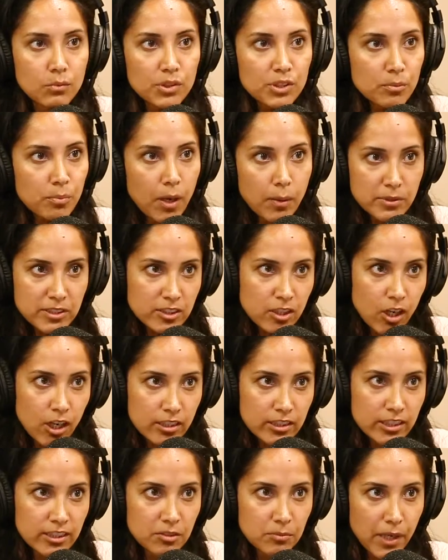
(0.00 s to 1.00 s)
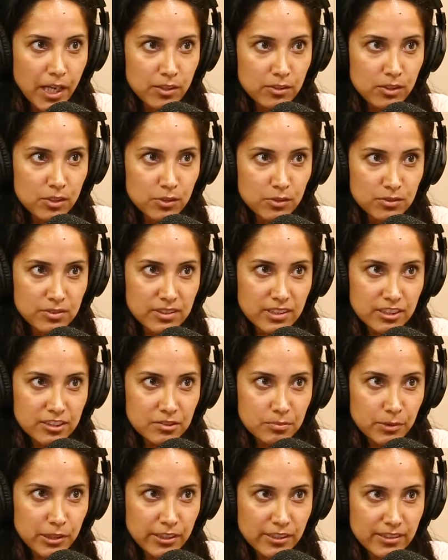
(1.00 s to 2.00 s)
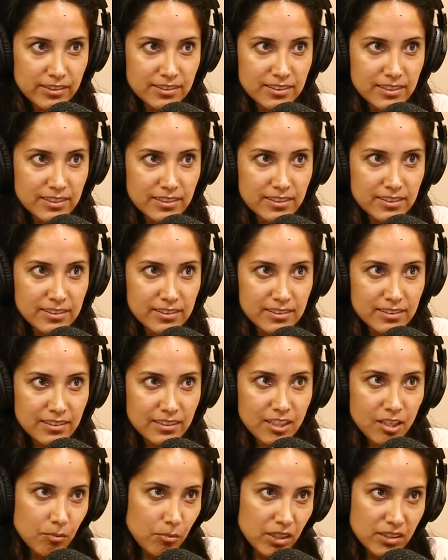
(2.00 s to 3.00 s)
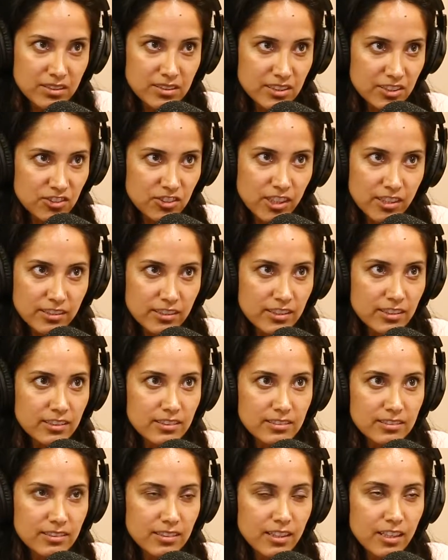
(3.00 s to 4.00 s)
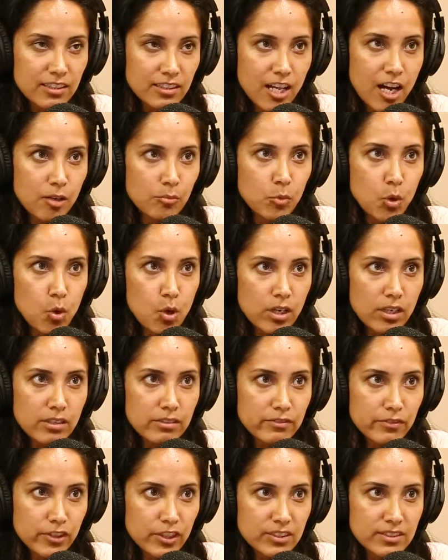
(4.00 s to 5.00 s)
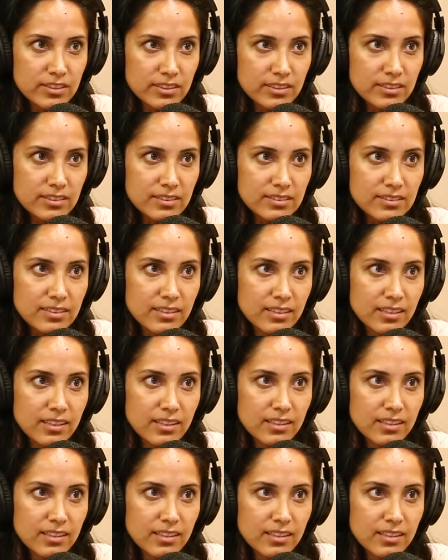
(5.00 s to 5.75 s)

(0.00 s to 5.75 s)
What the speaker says: Well, you're probably talking about those experiences amongst each other a lot more versus